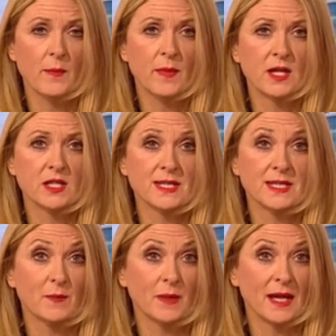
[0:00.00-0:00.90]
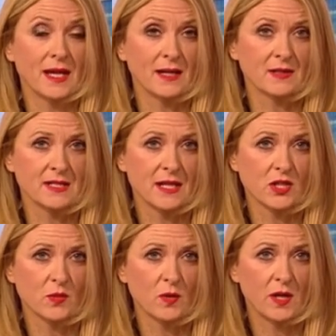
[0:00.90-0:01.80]
emergency blackouts
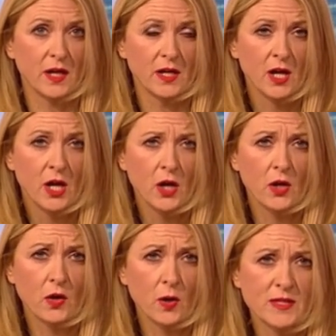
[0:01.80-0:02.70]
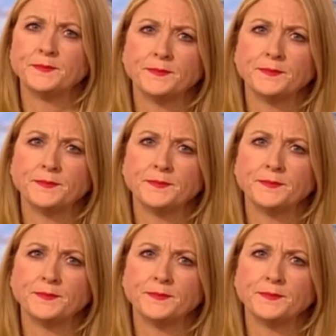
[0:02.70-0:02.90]
nationwide. Hugo